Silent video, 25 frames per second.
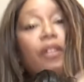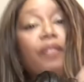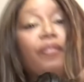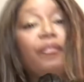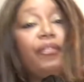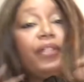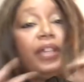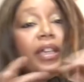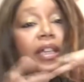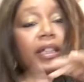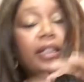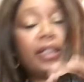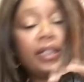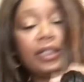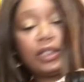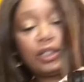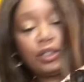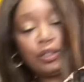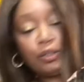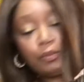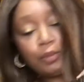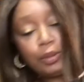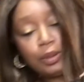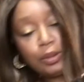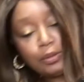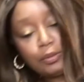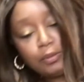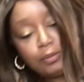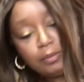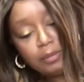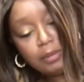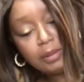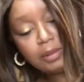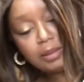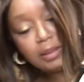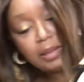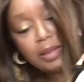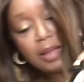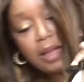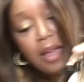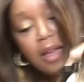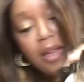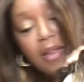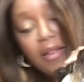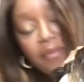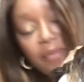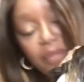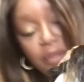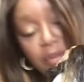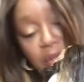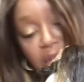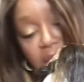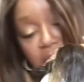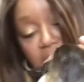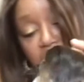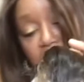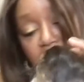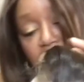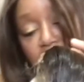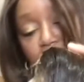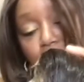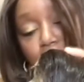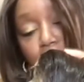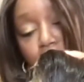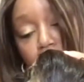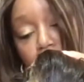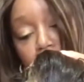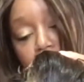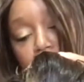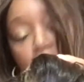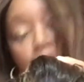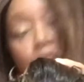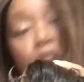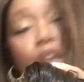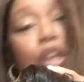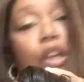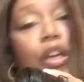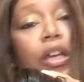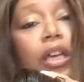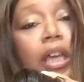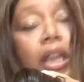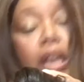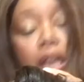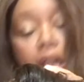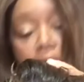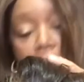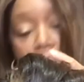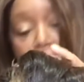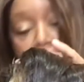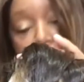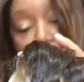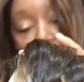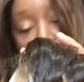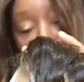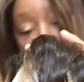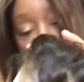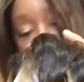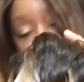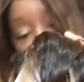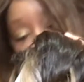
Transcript: I'm going to finger this through. If you see, these curls are looking